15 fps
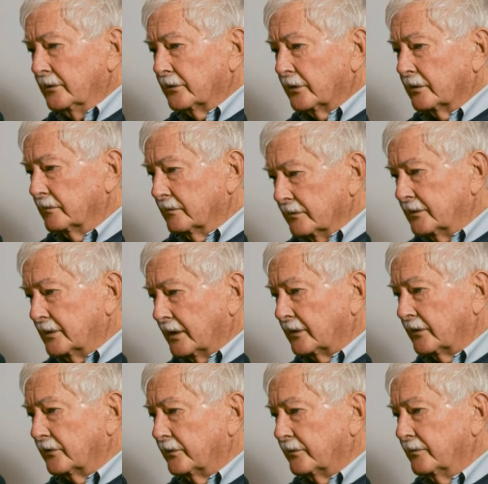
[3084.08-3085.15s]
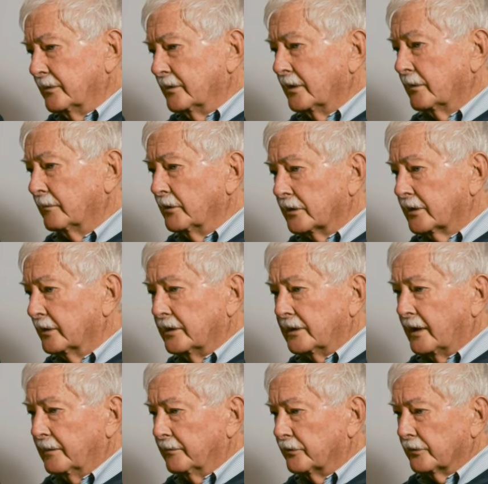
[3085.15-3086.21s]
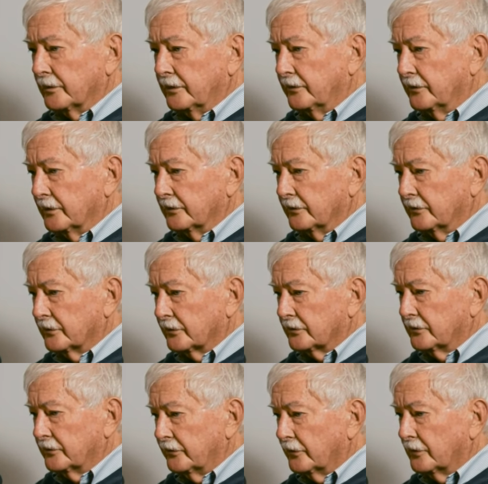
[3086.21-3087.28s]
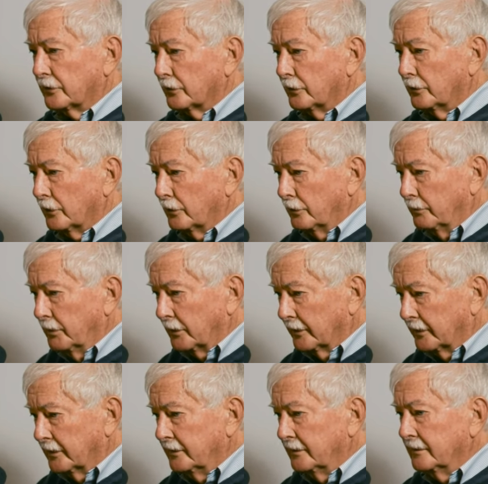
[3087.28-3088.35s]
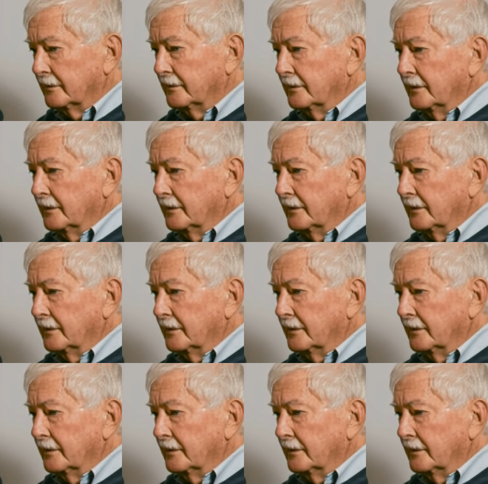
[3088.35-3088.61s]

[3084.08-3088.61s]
so that's, and I'm not going to name three things globally.